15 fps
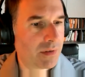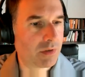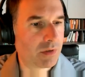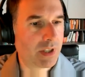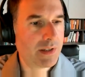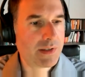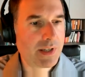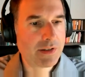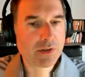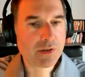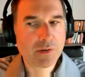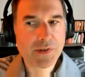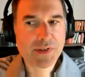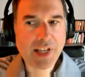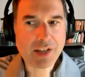right, and sort
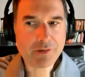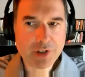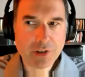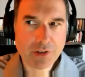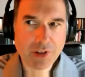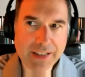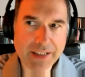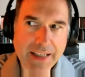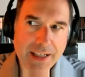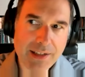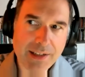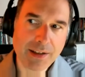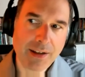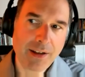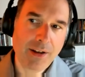of sever the
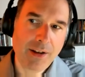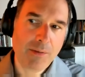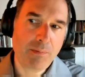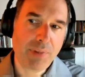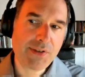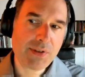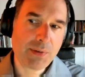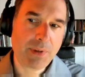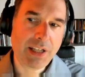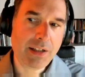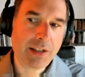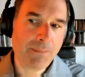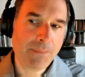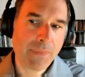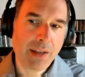link
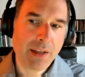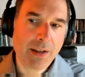between